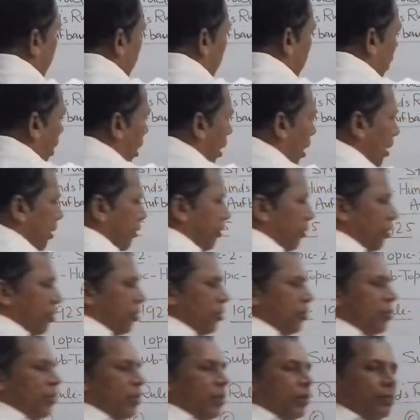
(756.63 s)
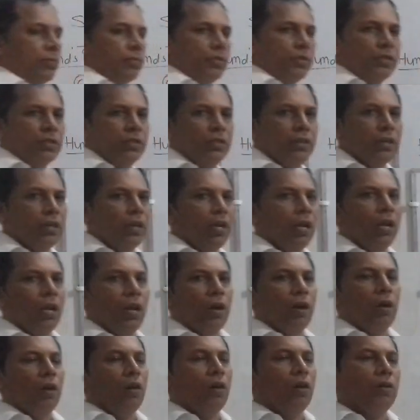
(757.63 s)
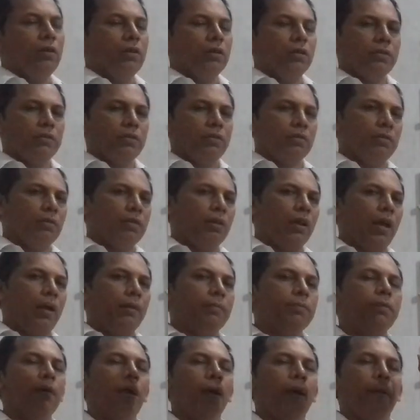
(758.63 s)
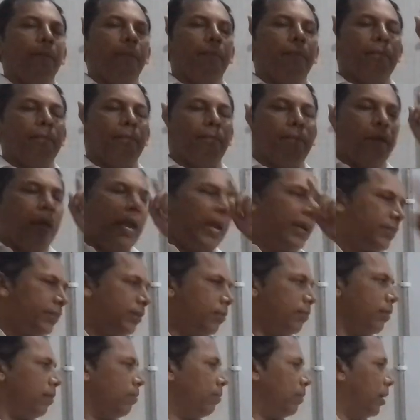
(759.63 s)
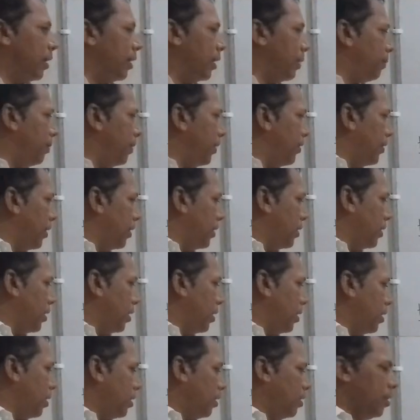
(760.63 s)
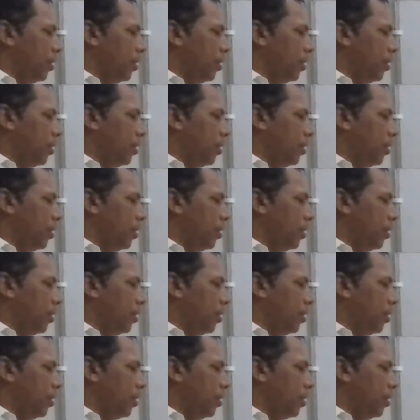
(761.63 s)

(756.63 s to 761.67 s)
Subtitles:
is also termed Hund's rule of maximum multiplicity.